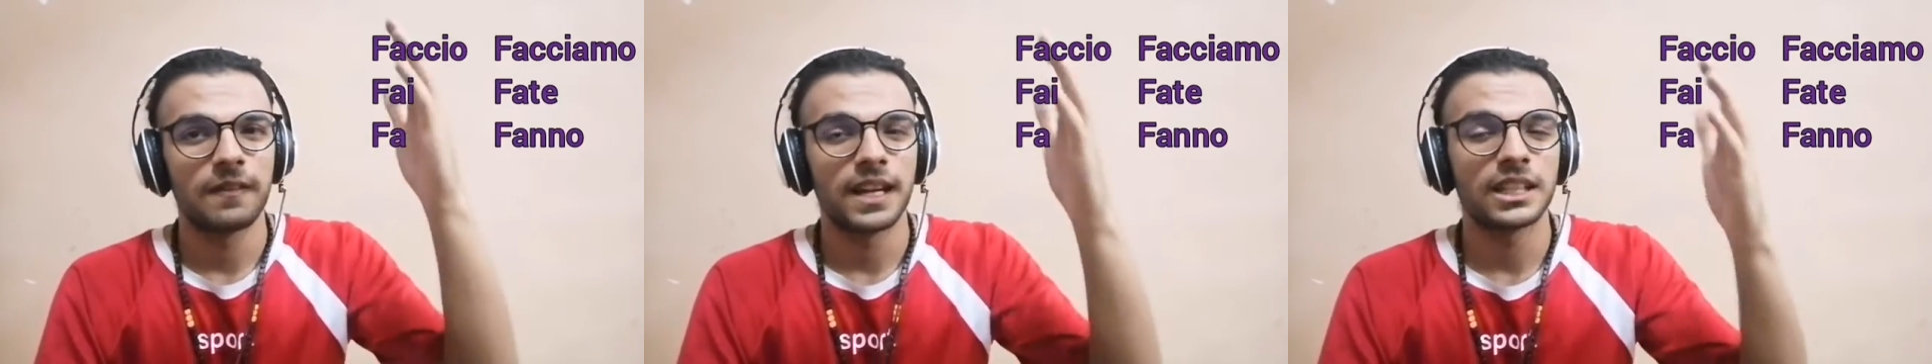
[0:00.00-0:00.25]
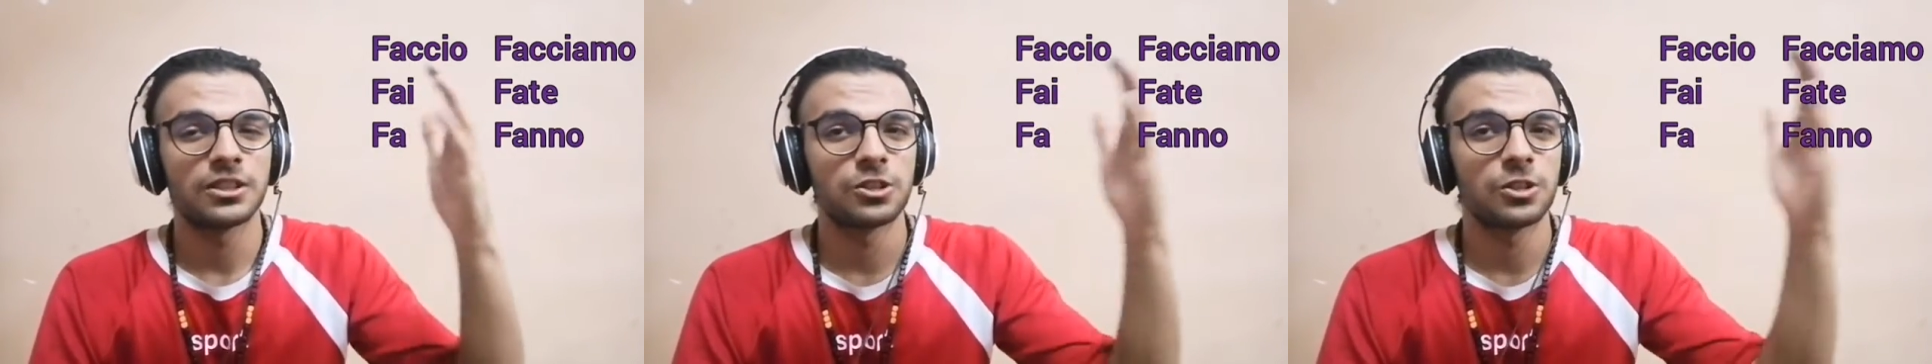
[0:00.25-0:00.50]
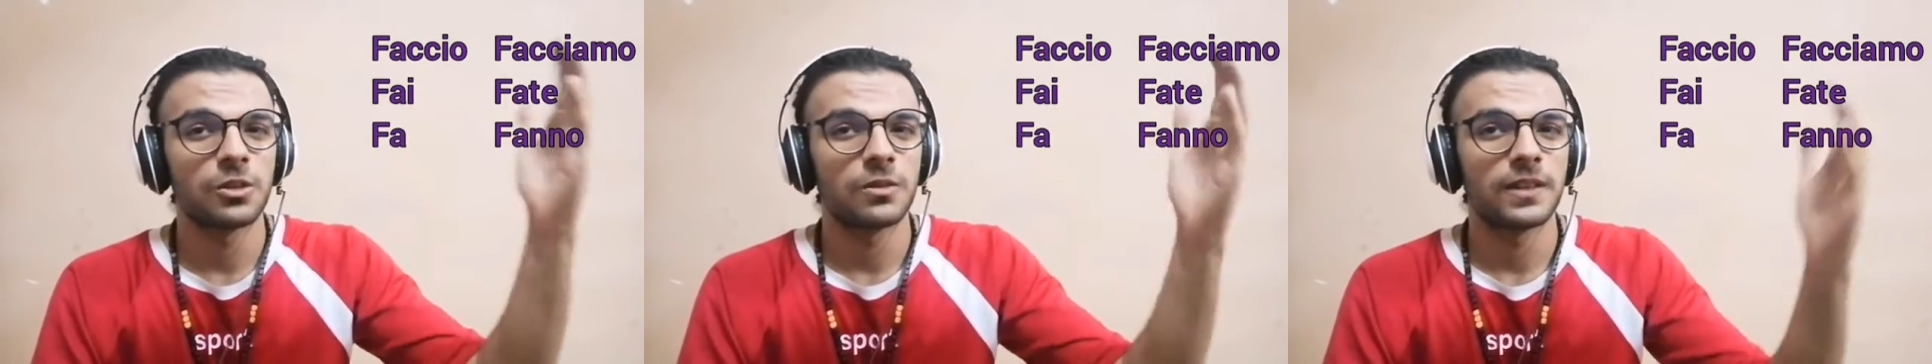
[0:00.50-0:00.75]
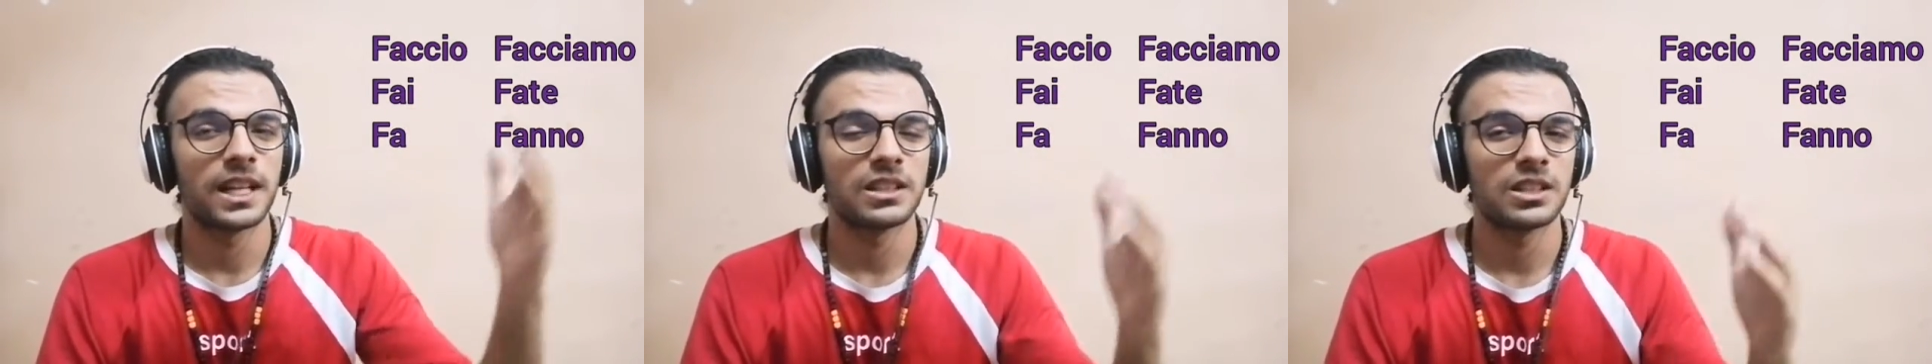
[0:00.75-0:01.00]
faccio,
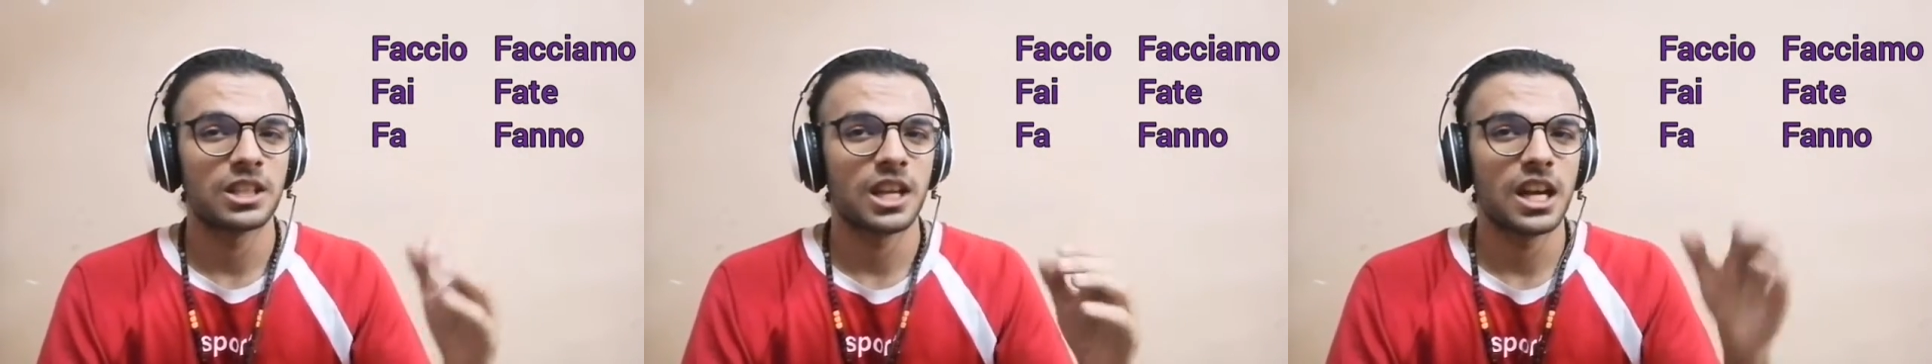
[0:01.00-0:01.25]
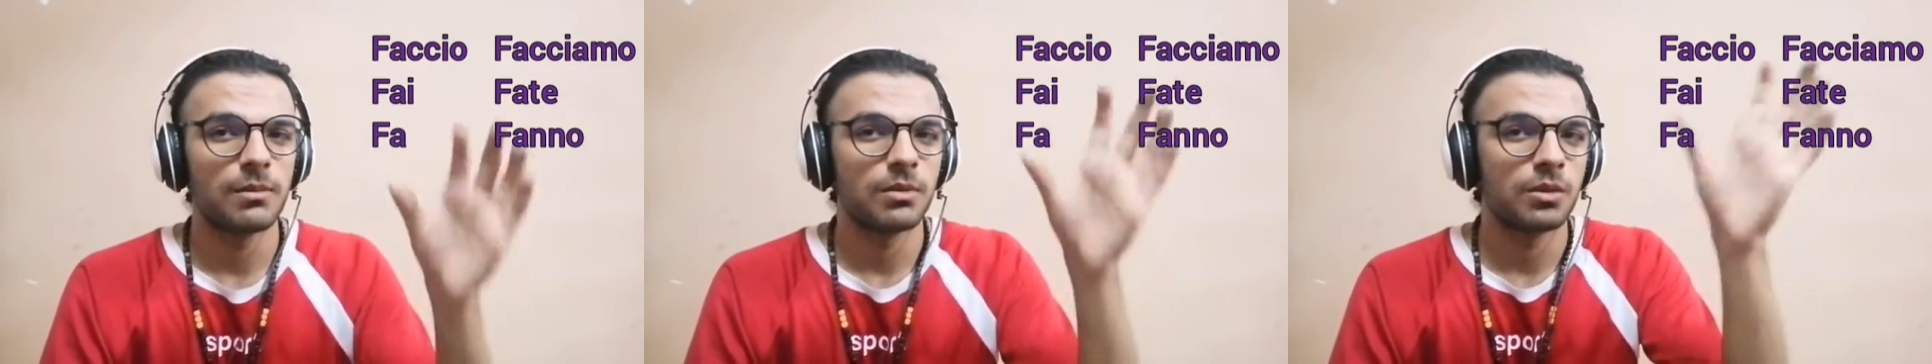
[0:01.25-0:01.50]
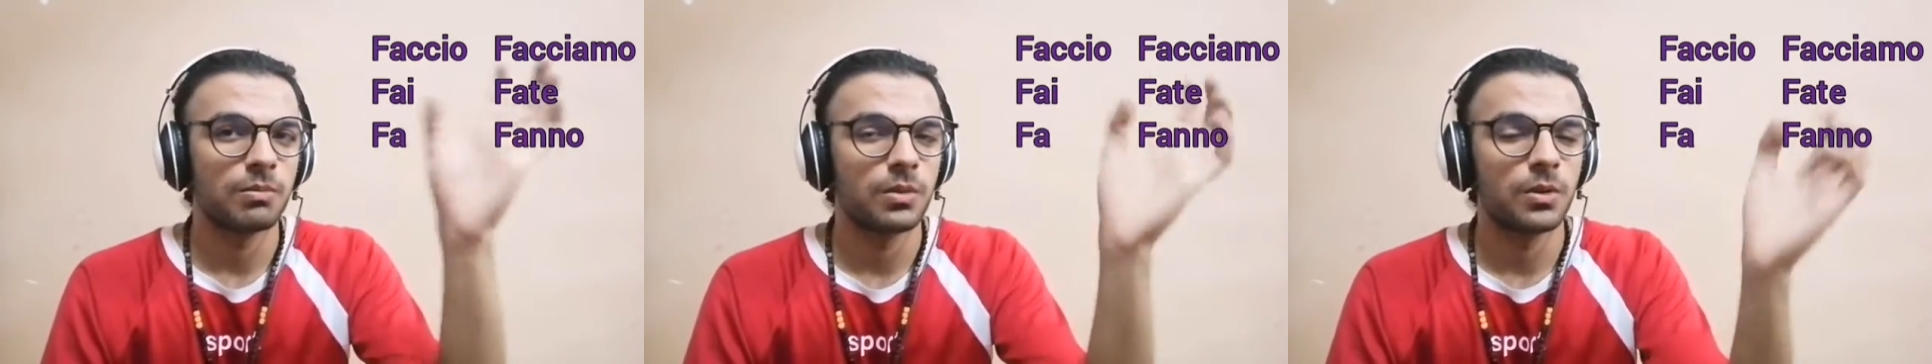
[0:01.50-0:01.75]
facciamo,